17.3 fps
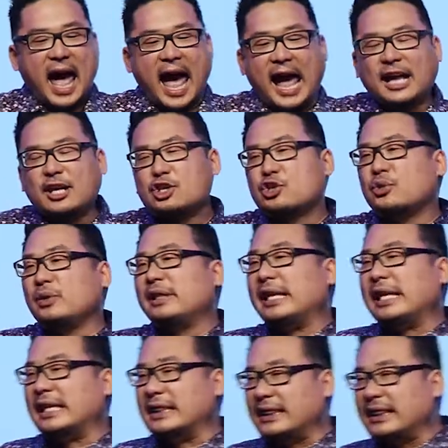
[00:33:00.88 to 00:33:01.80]

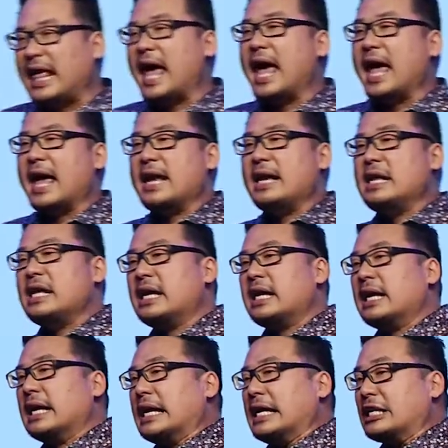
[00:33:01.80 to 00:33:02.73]
actually led,
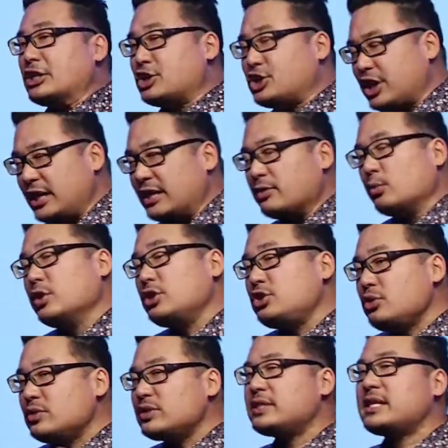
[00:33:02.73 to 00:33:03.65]

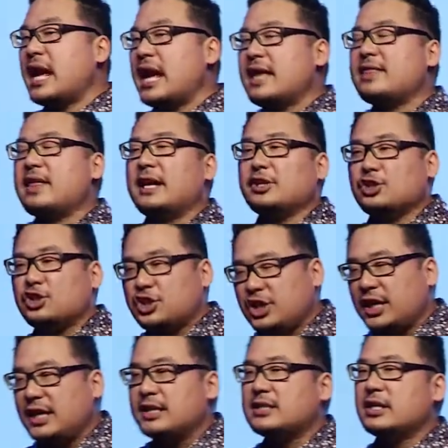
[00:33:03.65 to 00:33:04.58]
would you say that
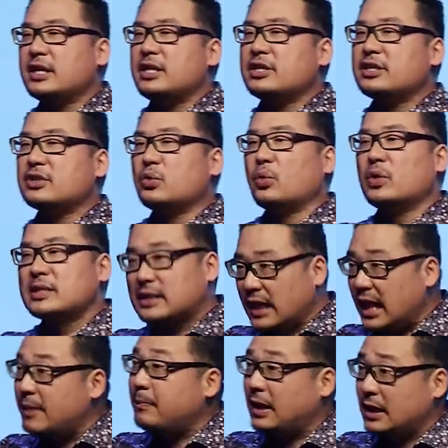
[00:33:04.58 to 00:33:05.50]
Jesus was
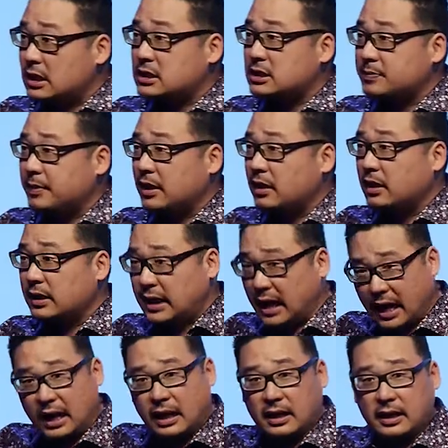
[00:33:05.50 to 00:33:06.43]
led by the Spirit?
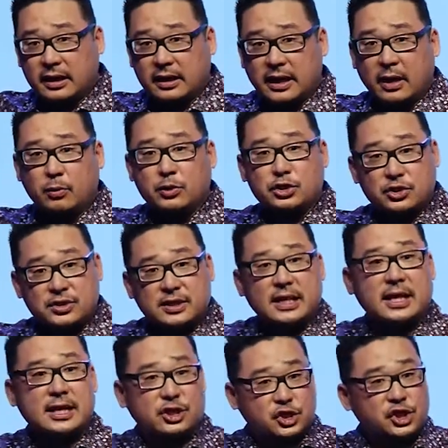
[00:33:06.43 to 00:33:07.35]
Yeah? Yeah, would you
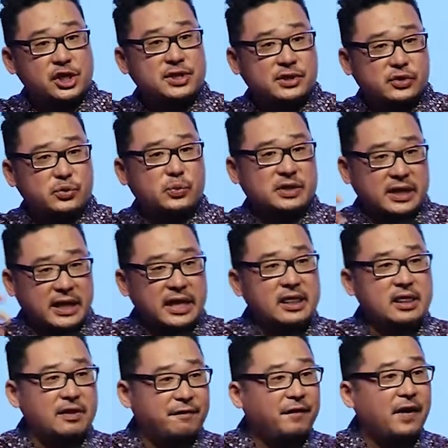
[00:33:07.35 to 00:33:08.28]
say that Jesus was
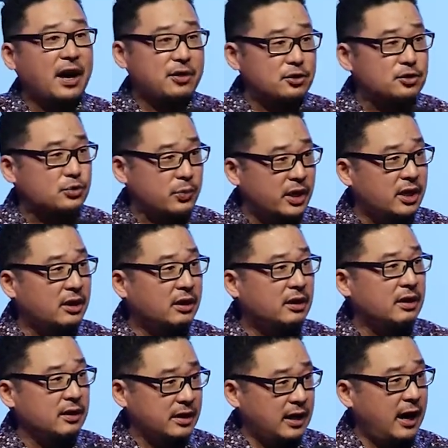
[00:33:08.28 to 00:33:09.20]
in the Father's
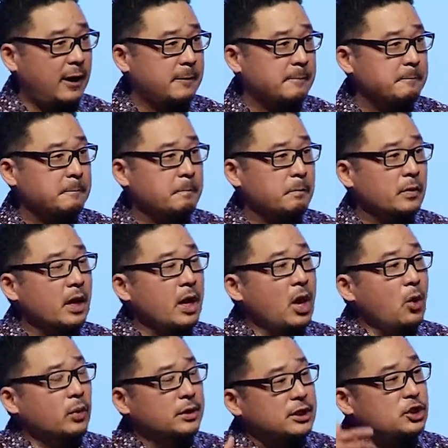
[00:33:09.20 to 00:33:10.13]
will? Yeah?
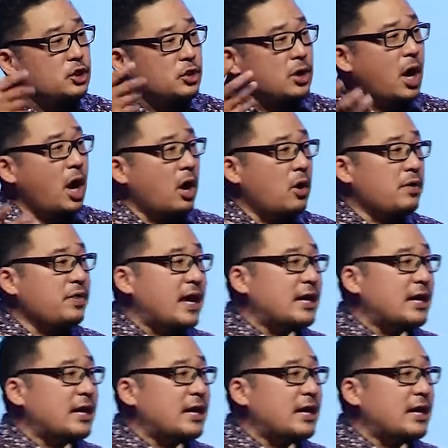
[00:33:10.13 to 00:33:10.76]
Well, did you know